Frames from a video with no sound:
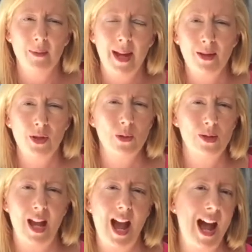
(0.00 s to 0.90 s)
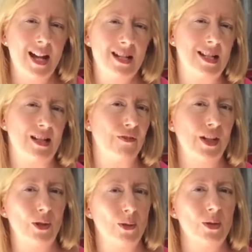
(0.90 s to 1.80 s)
Power tools aren't
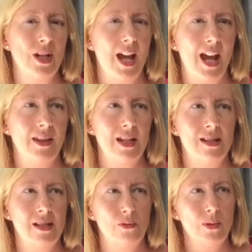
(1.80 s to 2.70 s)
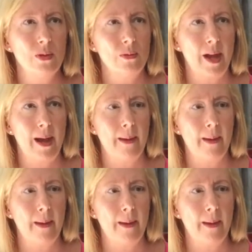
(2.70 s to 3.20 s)
difficult, and there's this real